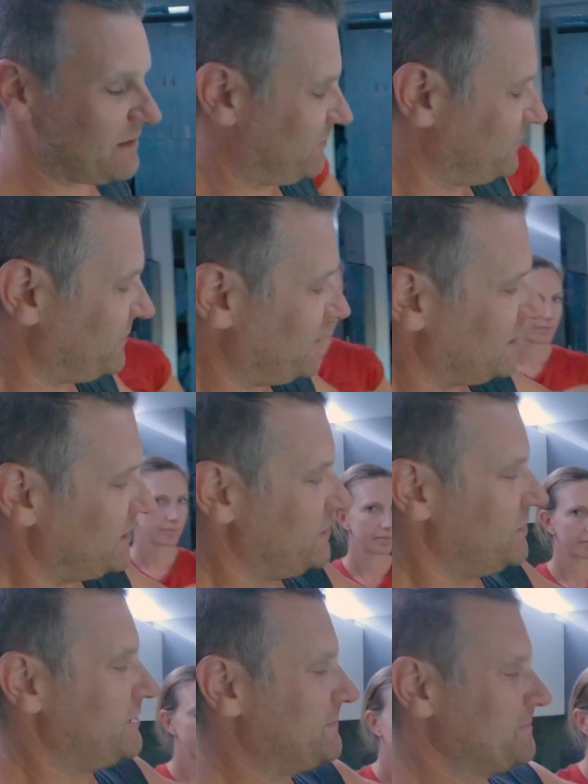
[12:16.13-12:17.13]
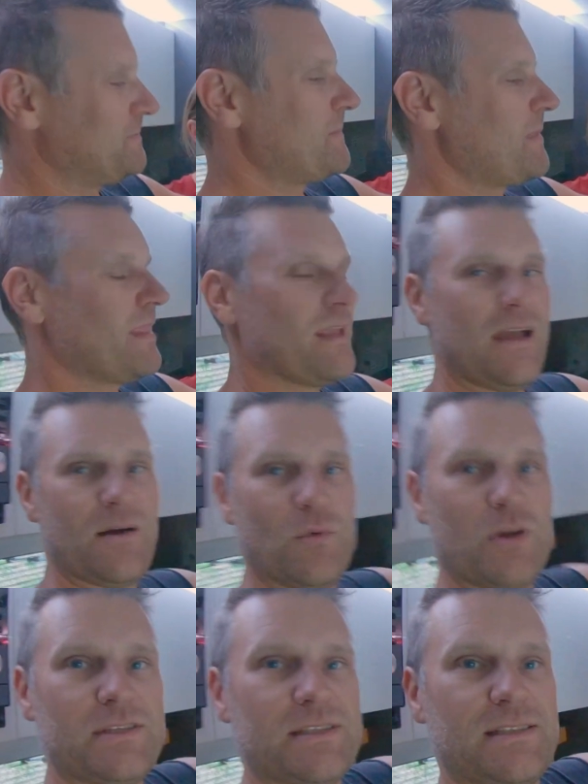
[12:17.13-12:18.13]
of the fridge, and
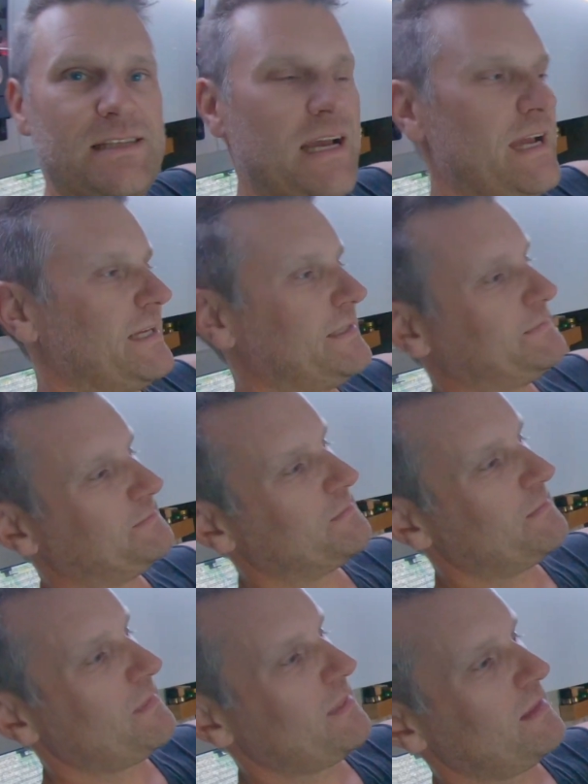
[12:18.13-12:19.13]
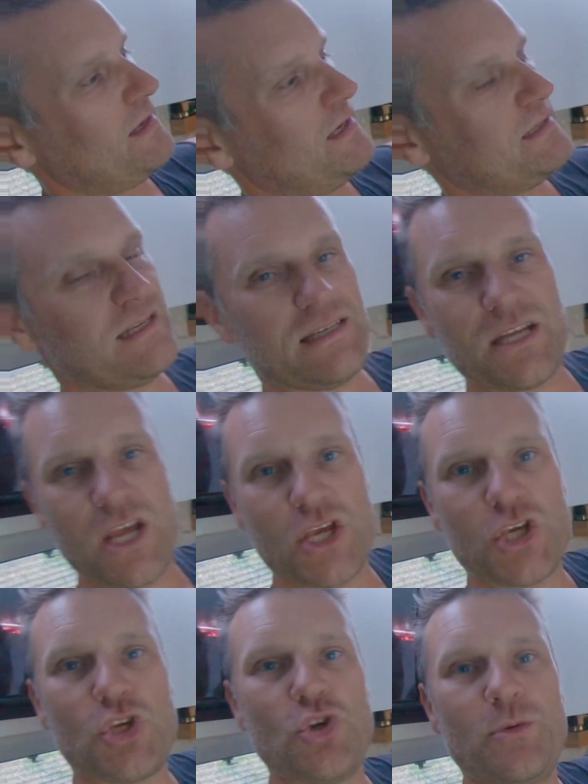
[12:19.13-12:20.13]
what does it say? It says,
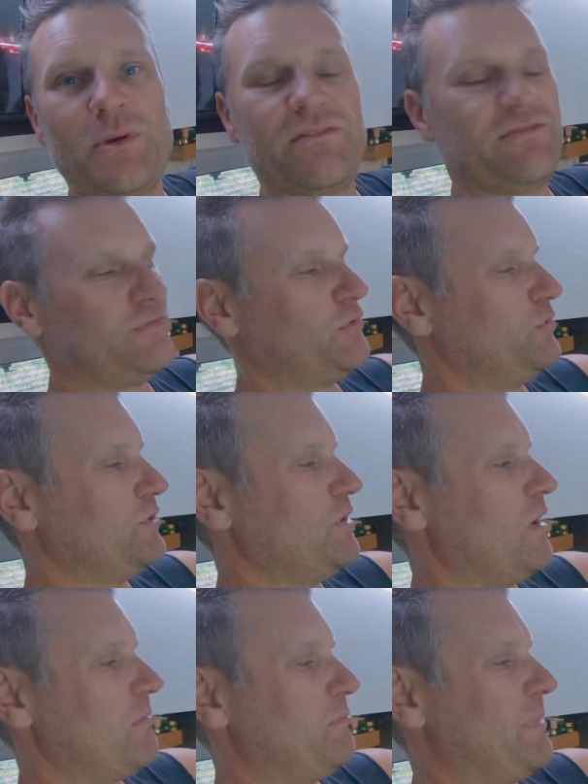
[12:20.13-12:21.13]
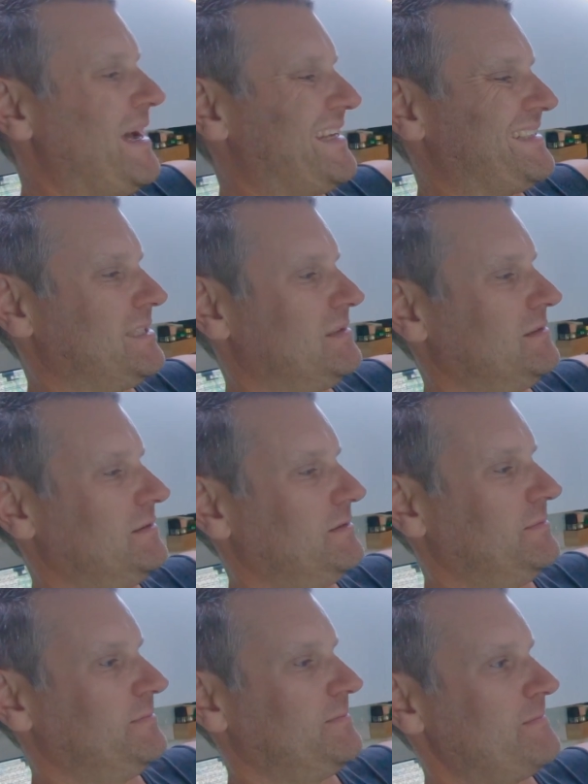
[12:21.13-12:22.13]
human food, not bait.
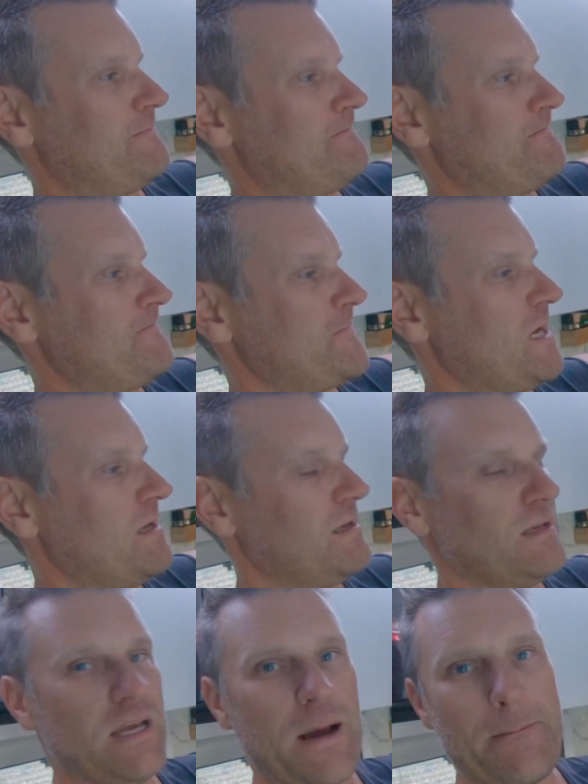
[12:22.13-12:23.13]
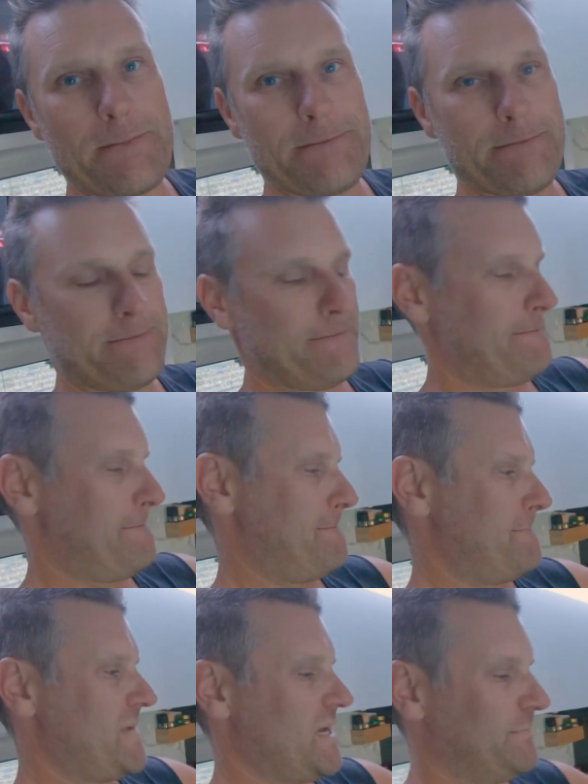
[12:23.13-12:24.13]
Yep.
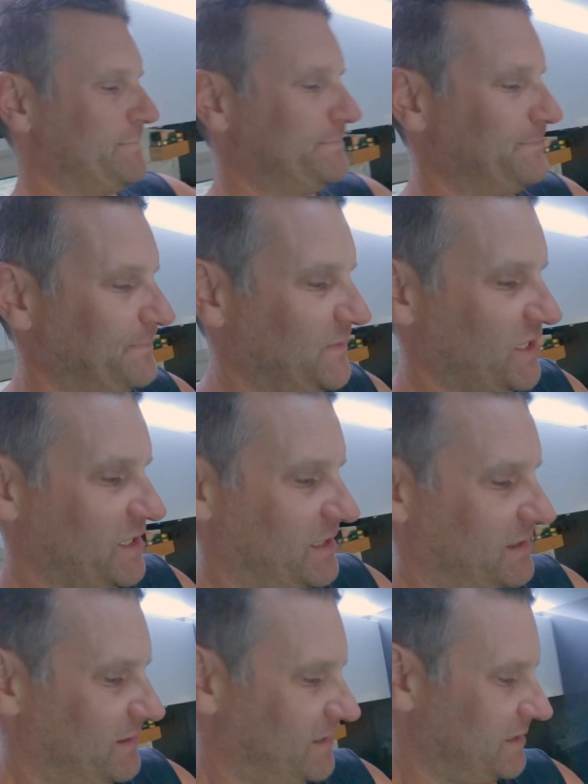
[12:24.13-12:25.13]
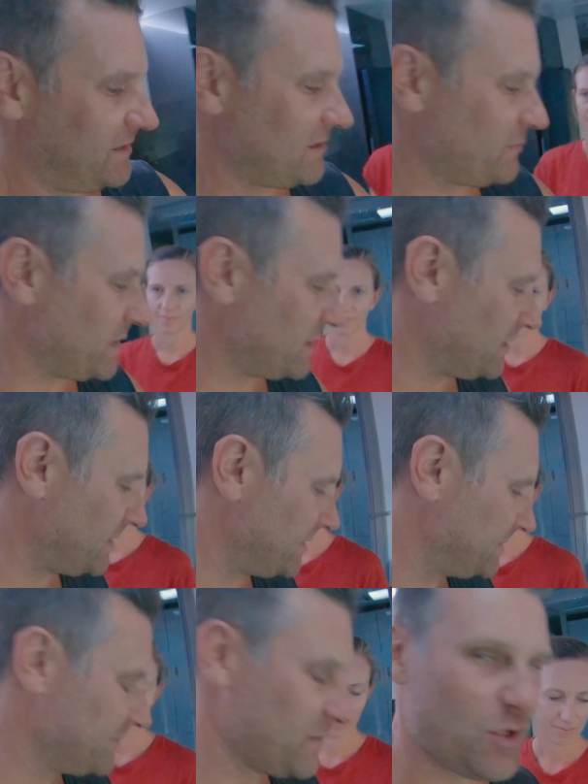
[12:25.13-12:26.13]
Yep. Just so we're clear.
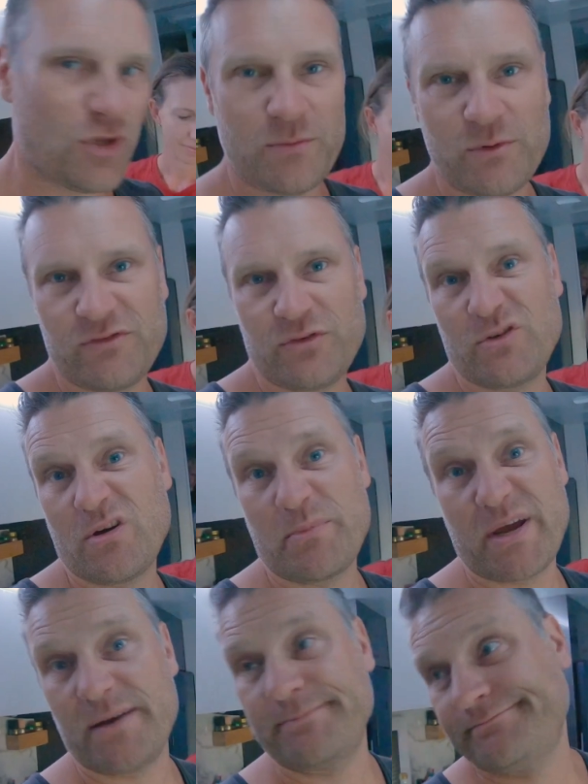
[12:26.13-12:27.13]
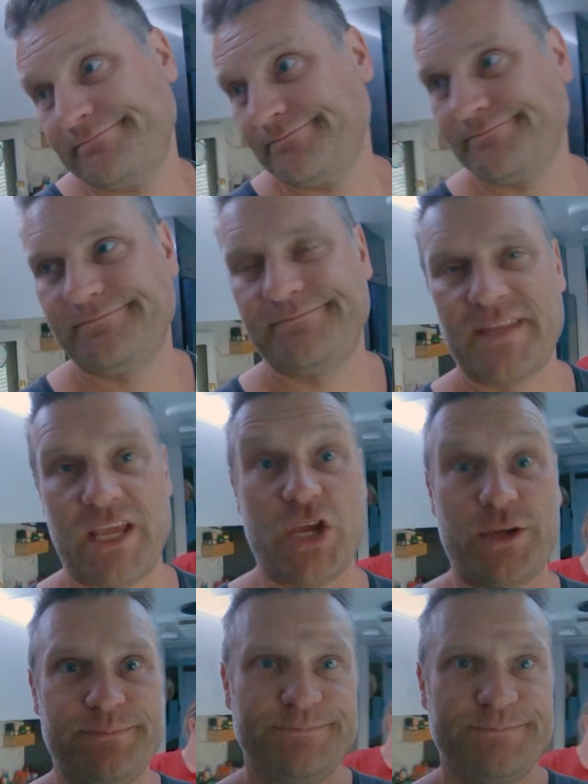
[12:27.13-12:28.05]
Human food, not bait. There you